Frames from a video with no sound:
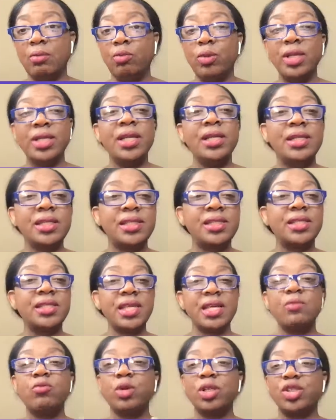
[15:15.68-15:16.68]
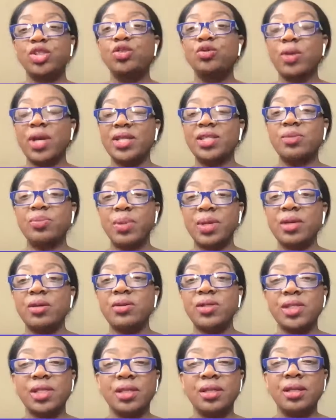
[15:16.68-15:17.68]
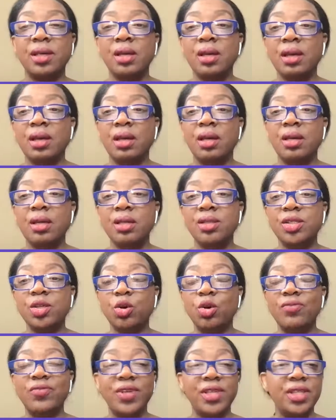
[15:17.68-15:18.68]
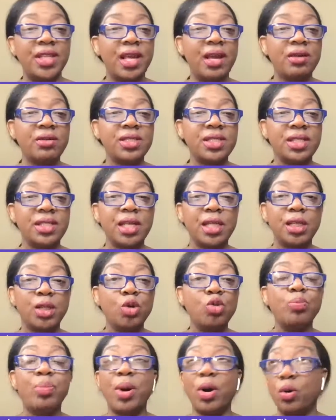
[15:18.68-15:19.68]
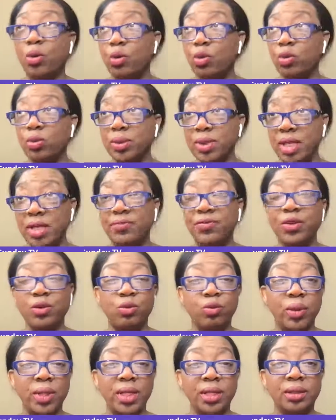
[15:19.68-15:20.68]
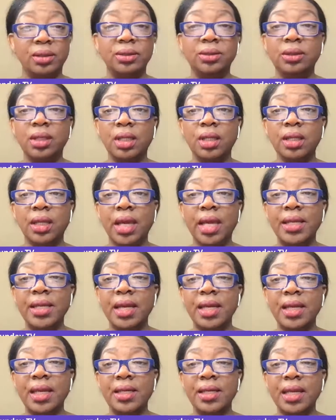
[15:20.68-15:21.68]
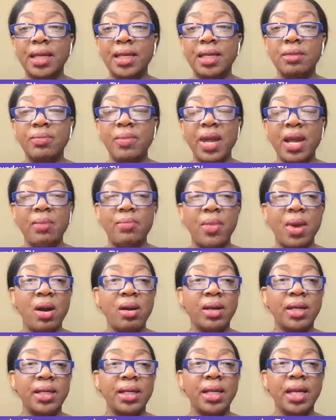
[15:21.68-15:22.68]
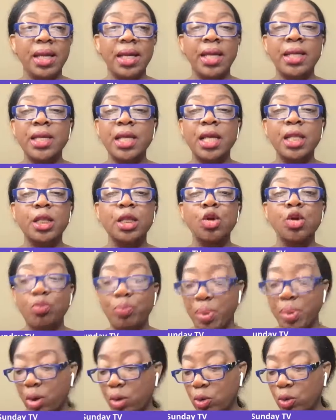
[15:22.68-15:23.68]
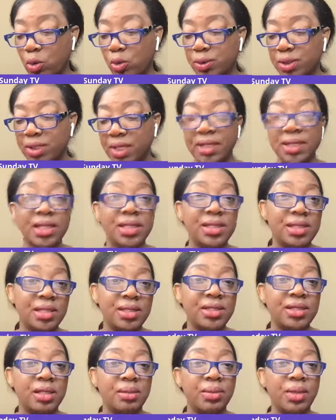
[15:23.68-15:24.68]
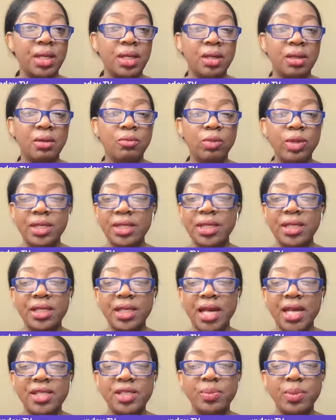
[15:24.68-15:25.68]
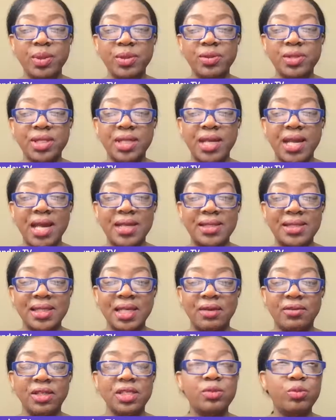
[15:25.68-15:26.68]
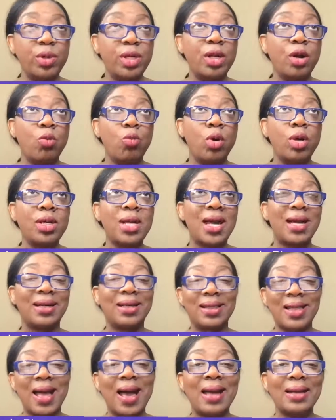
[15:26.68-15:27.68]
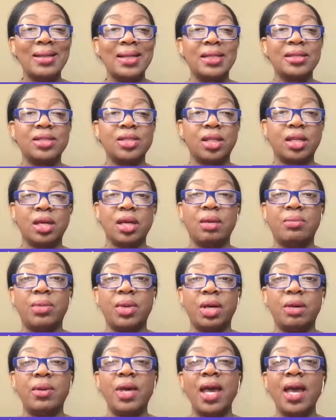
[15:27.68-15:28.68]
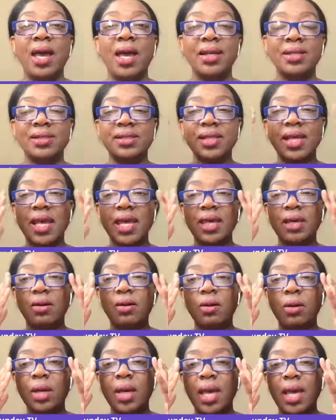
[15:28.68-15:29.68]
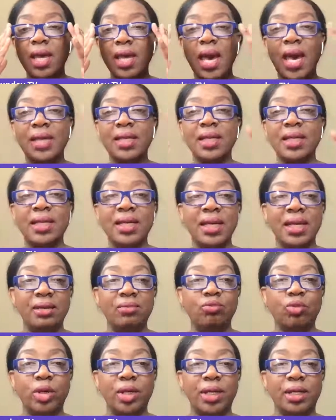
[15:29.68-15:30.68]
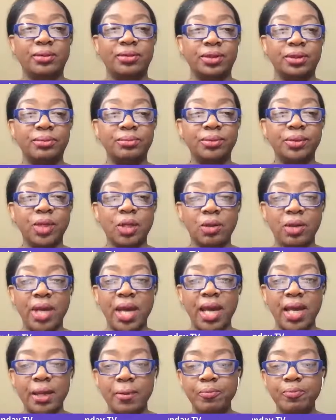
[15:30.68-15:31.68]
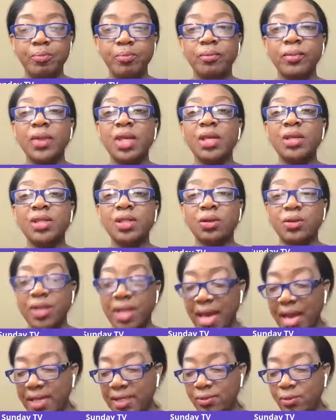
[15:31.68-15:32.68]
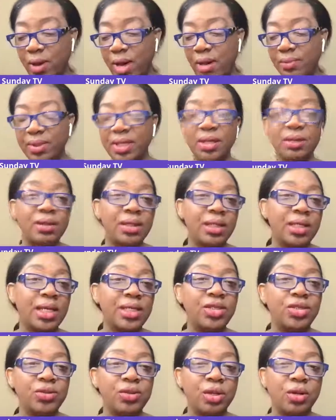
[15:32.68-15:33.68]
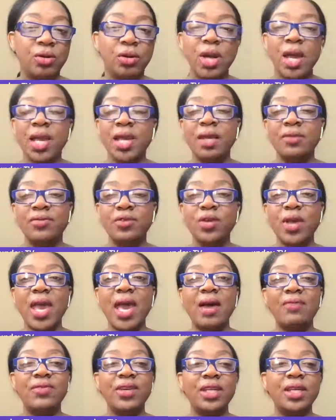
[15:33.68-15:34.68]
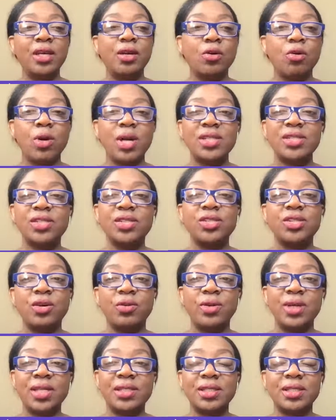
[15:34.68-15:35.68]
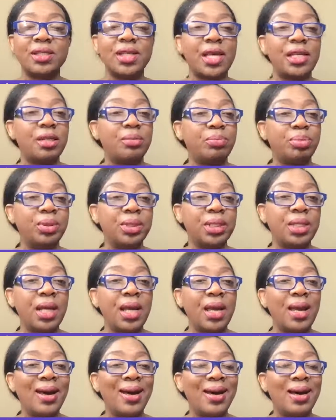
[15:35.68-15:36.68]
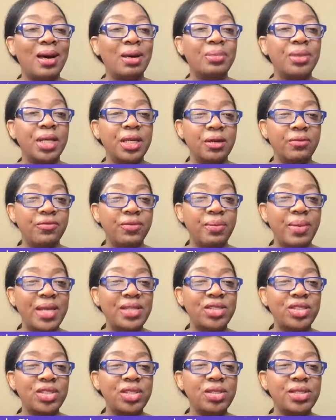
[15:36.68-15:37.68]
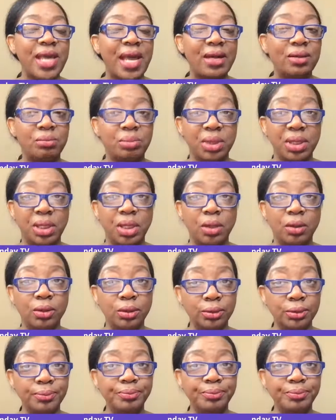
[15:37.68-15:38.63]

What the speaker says: We need to see what you're experiencing. So if there's any loophole, if you will, in the email marketing, any loopholes in the system, we need to experience that ourselves, because we don't want our clients to come up and say, okay, I didn't get whatever. Okay. So that's why I'm here to let you know. If you have any questions, don't hesitate to put the information down below.